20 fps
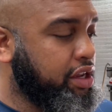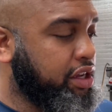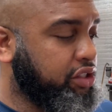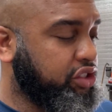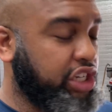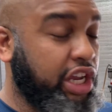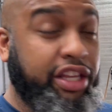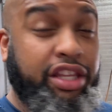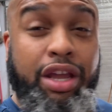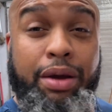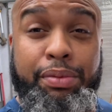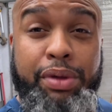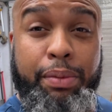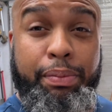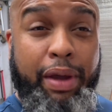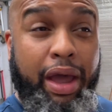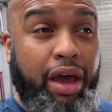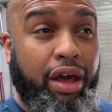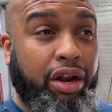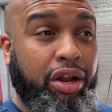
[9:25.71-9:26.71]
Jake told me
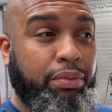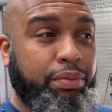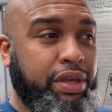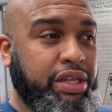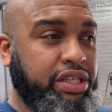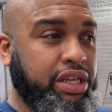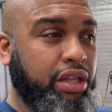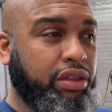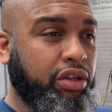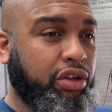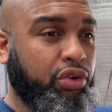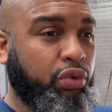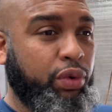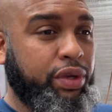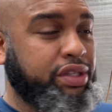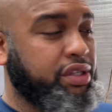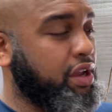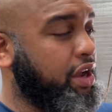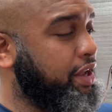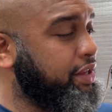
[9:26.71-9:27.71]
about him. He's out there in the
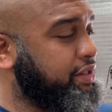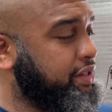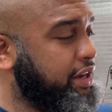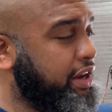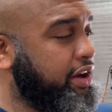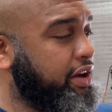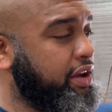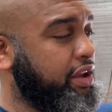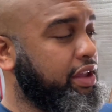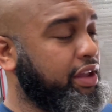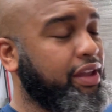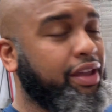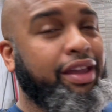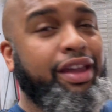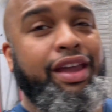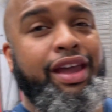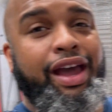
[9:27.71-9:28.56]
Wisconsin area.